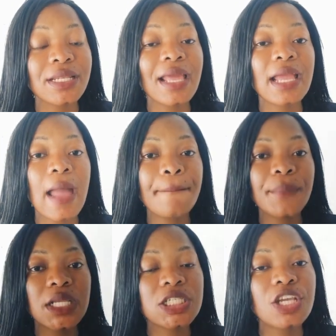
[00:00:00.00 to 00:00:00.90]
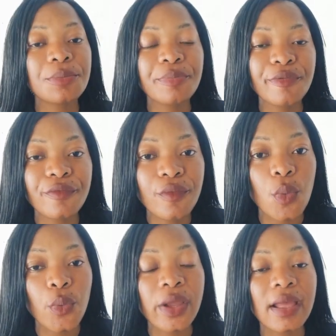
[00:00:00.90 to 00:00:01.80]
Like I mentioned before,
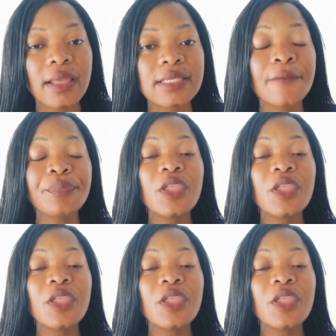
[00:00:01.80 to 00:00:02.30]
guys,